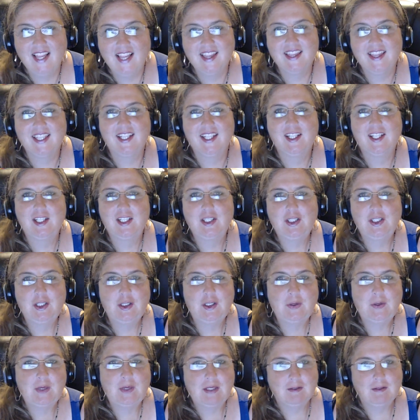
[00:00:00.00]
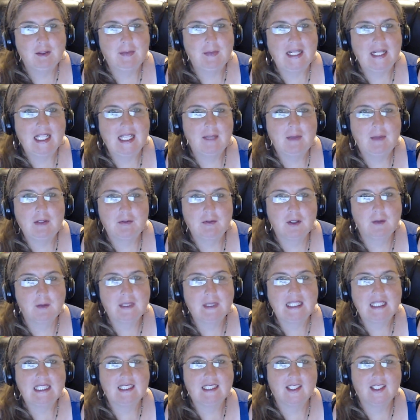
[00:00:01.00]
Hello, everybody.
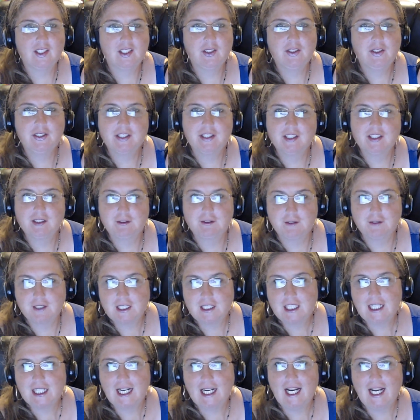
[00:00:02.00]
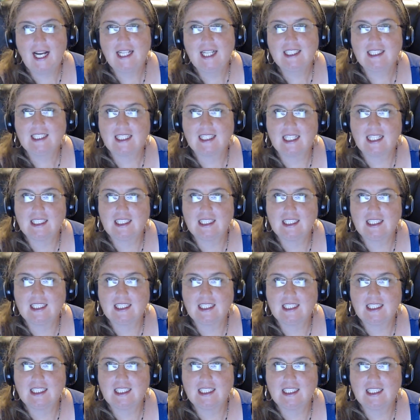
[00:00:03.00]
Before we get to your forecast, I
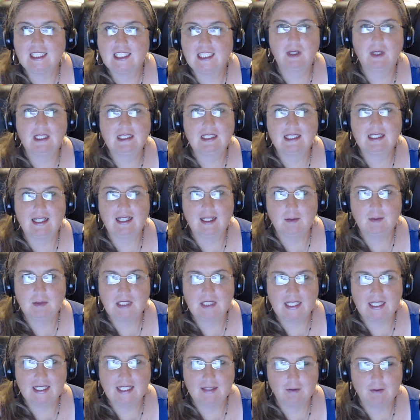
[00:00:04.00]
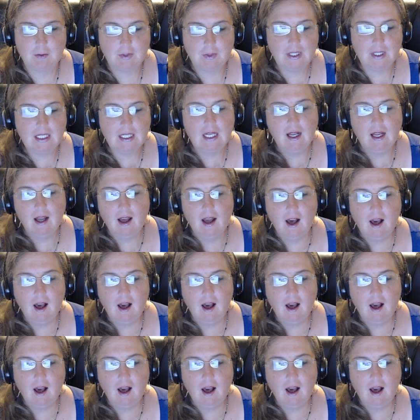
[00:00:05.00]
just do want to update everyone